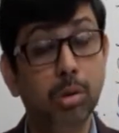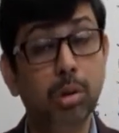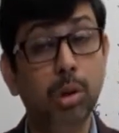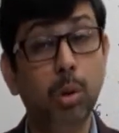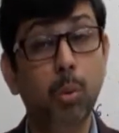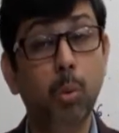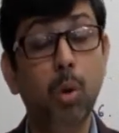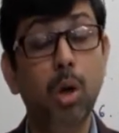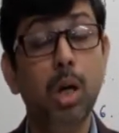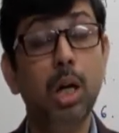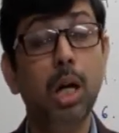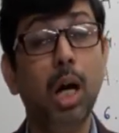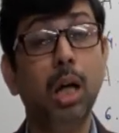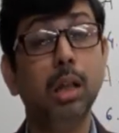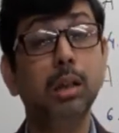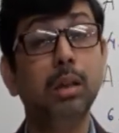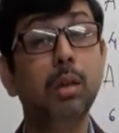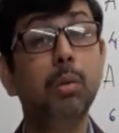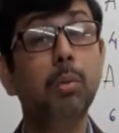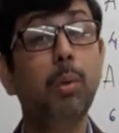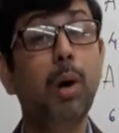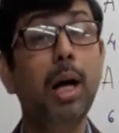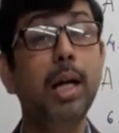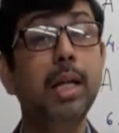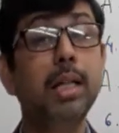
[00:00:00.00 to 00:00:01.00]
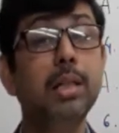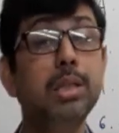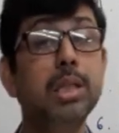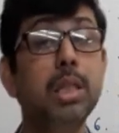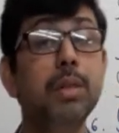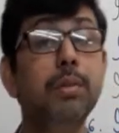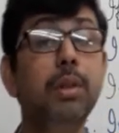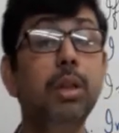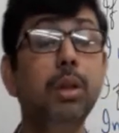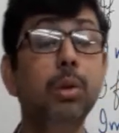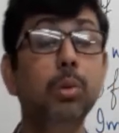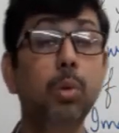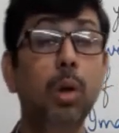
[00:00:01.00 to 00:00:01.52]
So the word otherwise
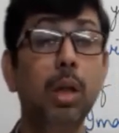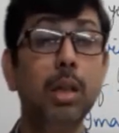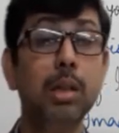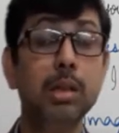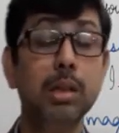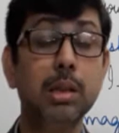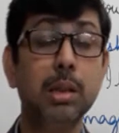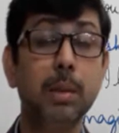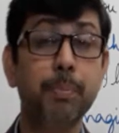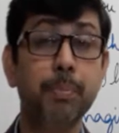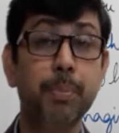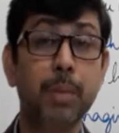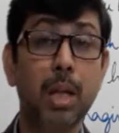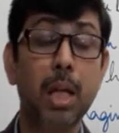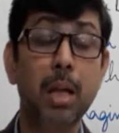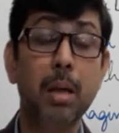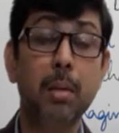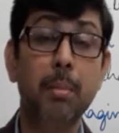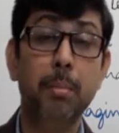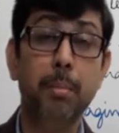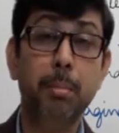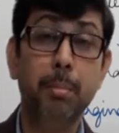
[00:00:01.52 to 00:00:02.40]
given to us